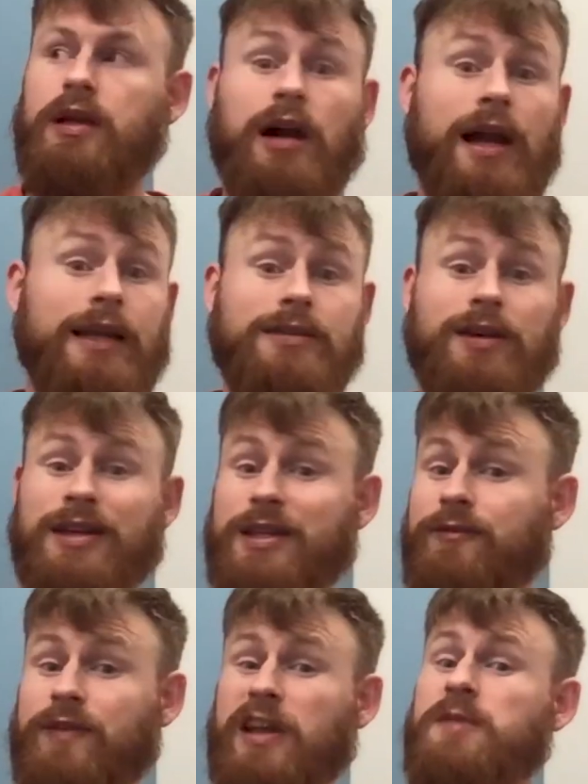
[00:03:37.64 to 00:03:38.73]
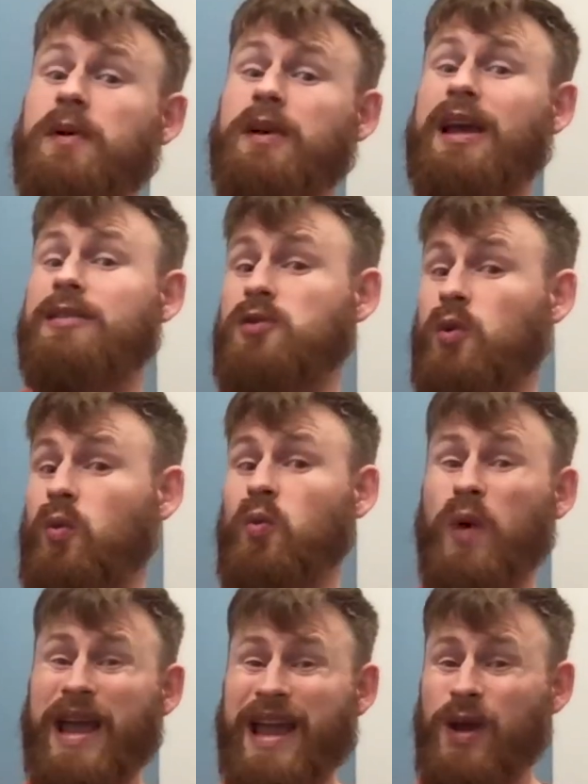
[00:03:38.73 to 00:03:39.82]
I can tell you that Facebook ads are
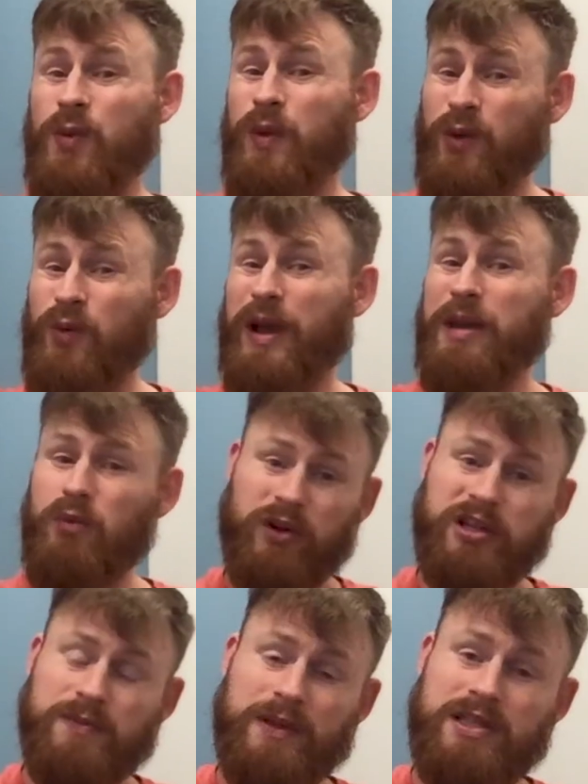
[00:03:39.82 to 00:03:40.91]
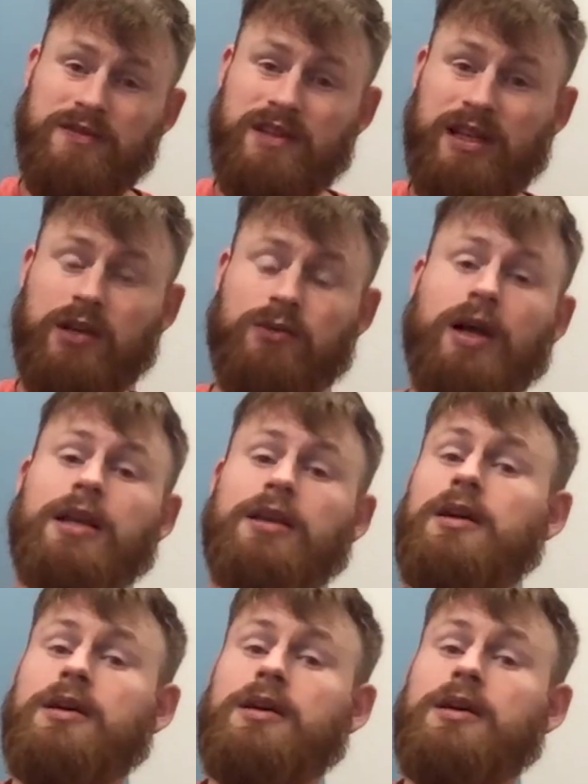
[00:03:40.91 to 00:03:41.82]
way, way, way more expensive to get right